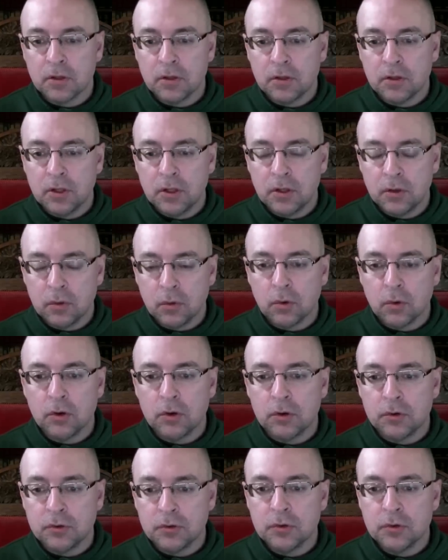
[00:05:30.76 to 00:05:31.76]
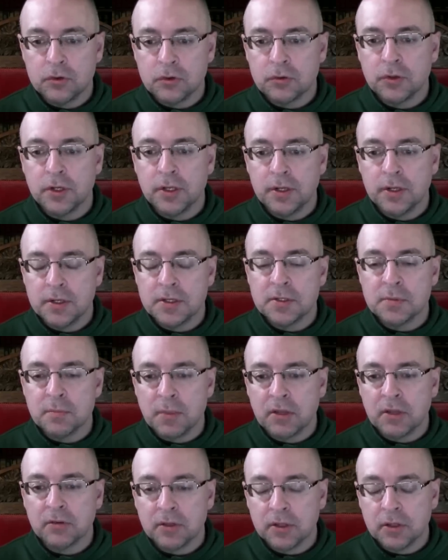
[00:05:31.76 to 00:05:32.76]
in order to treat his
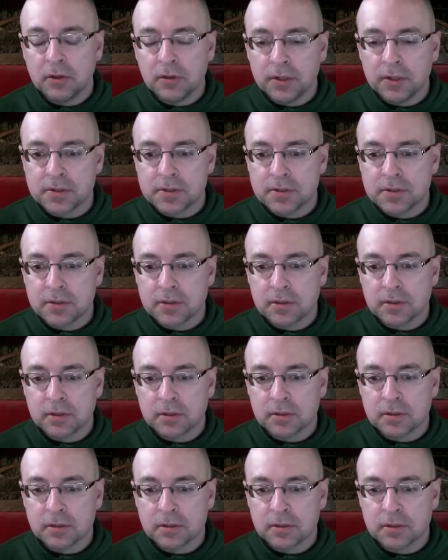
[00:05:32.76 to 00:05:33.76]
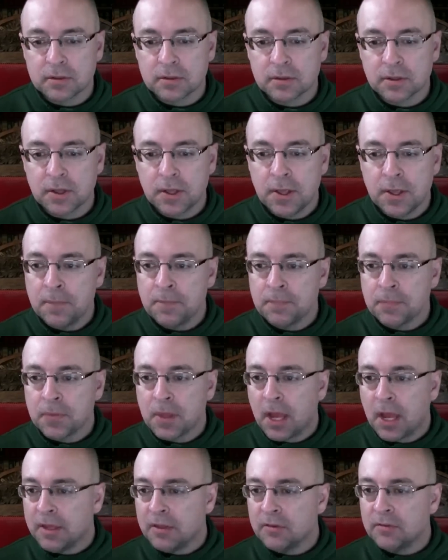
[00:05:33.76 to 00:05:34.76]
mental illness.
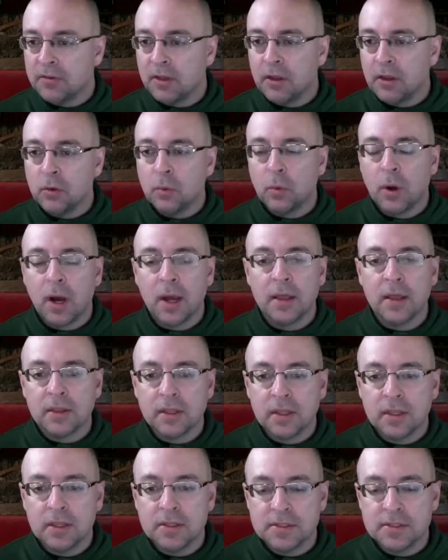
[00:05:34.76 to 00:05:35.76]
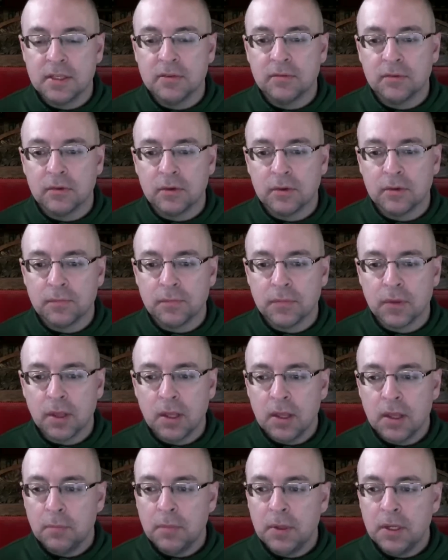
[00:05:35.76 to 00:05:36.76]
I can tell you why I think he's evil,
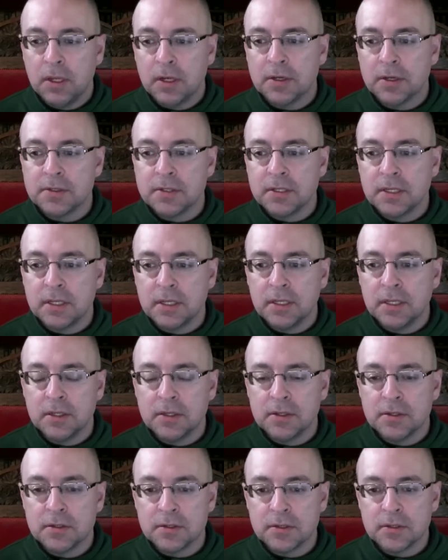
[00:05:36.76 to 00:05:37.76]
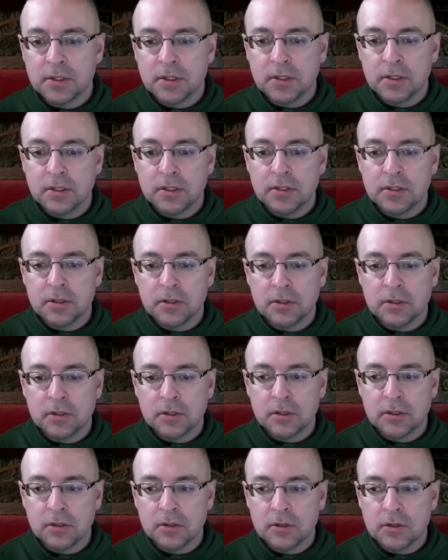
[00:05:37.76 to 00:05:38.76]
because he is
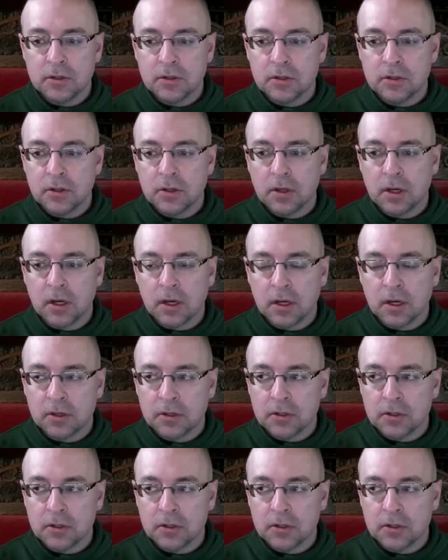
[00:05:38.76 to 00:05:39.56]
uh,